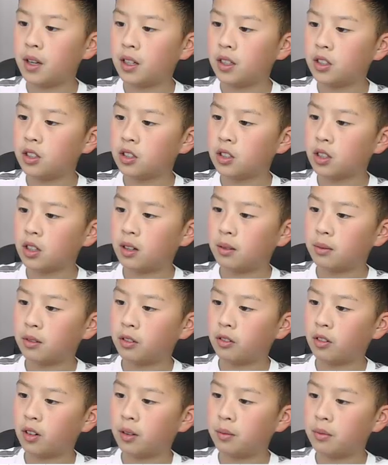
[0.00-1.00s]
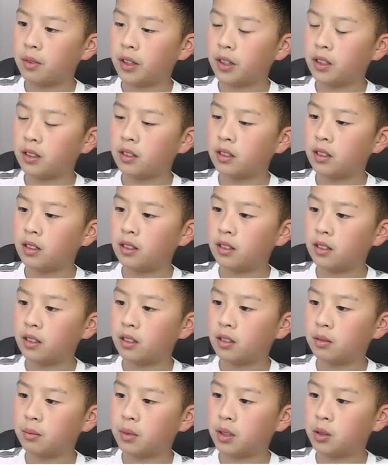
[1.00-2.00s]
image comes from the
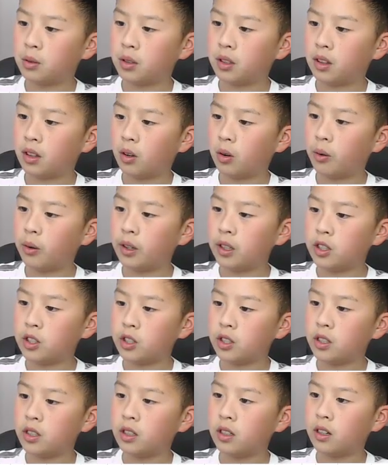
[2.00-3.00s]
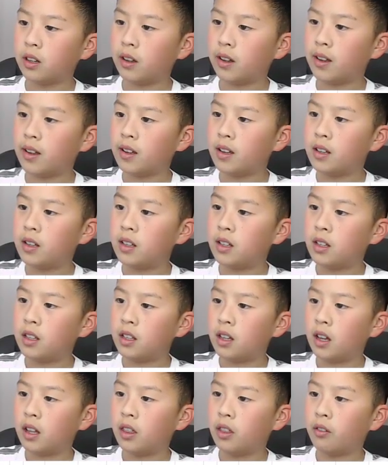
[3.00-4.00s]
distance between the origin
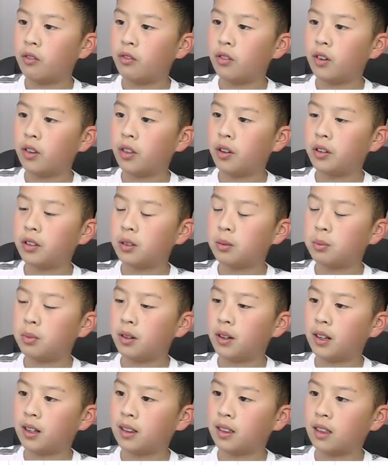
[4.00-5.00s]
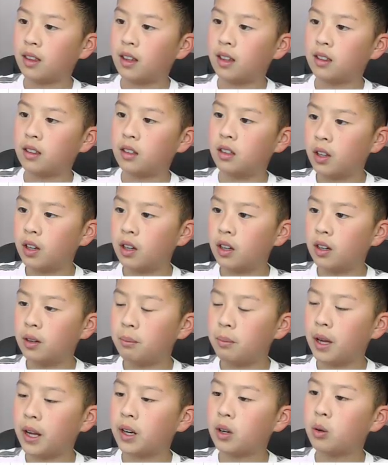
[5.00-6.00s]
and the furthest point that
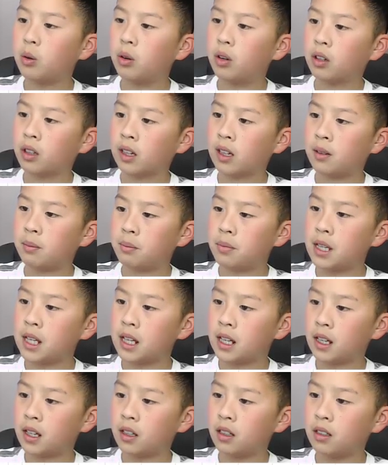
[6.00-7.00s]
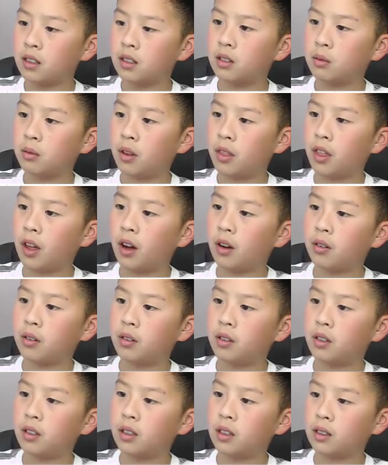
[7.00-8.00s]
the pen hole can be
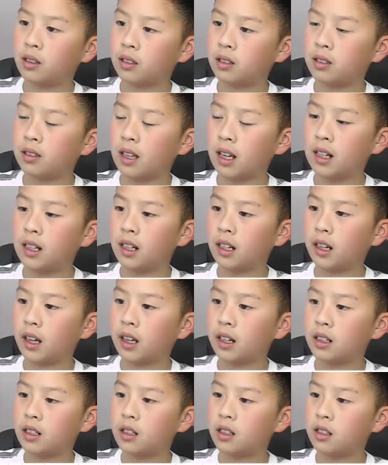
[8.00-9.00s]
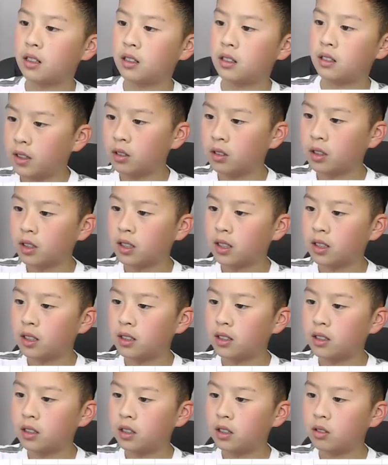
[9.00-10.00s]
without extending it. You
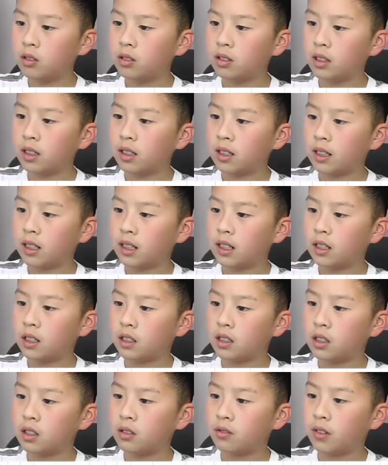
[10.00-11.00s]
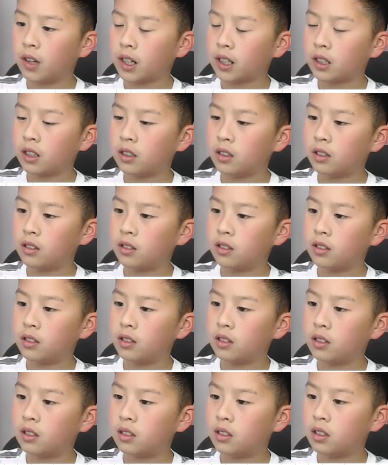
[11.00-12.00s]
could use it in two
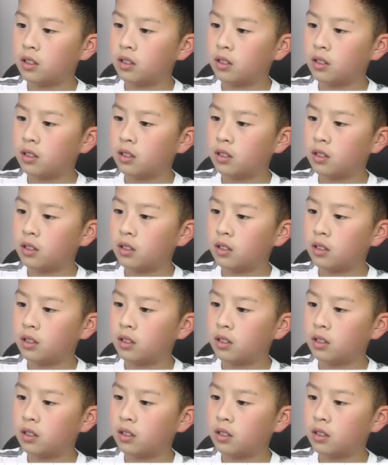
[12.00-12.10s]
vectors.